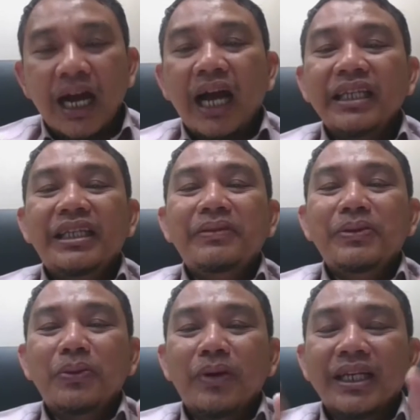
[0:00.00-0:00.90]
I give
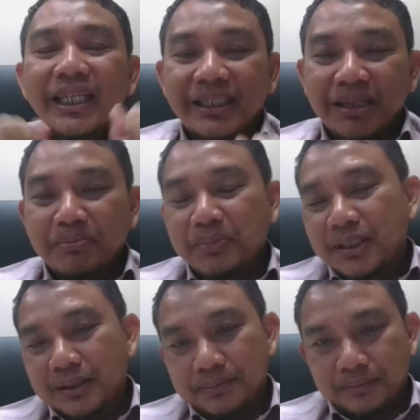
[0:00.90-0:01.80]
you one
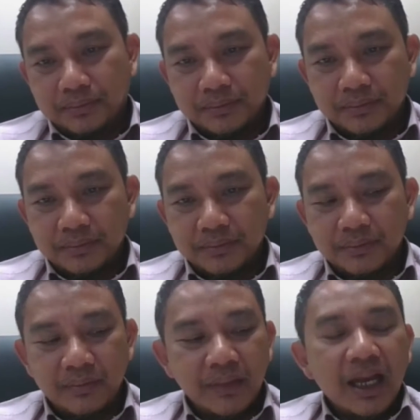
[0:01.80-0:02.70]
example.
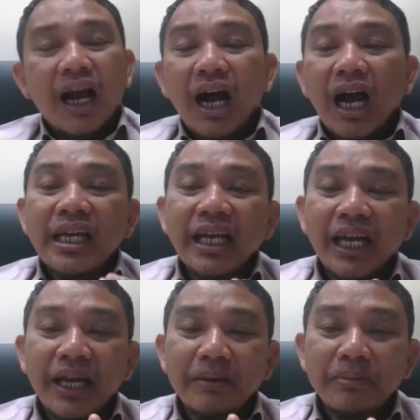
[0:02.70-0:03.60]
I
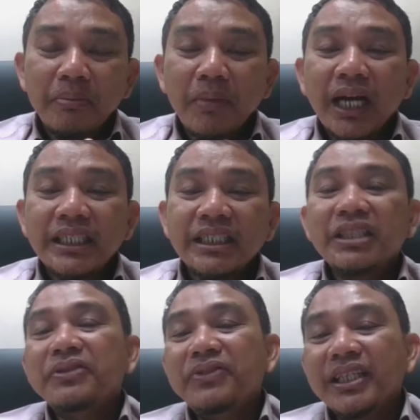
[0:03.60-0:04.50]
have my
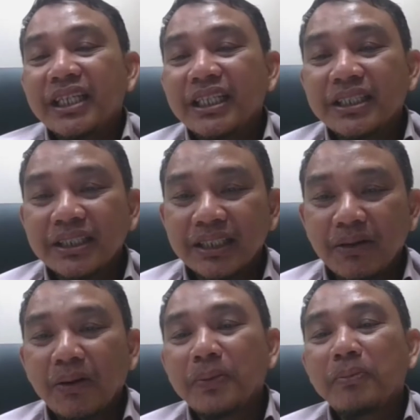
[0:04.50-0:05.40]
certificate
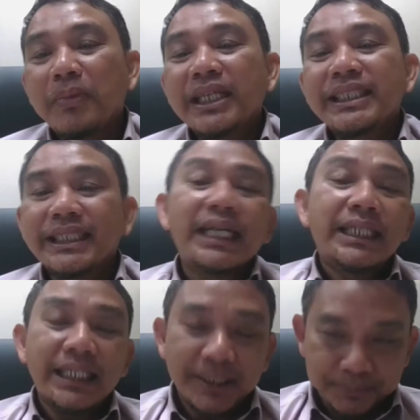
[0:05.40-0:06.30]
of my
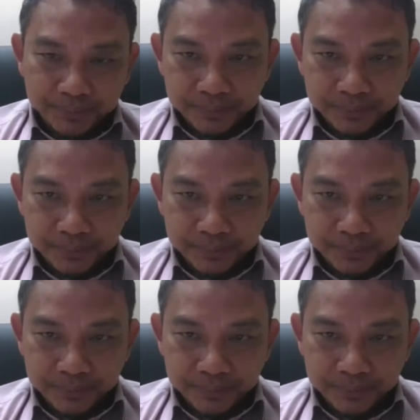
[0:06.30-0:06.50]
study,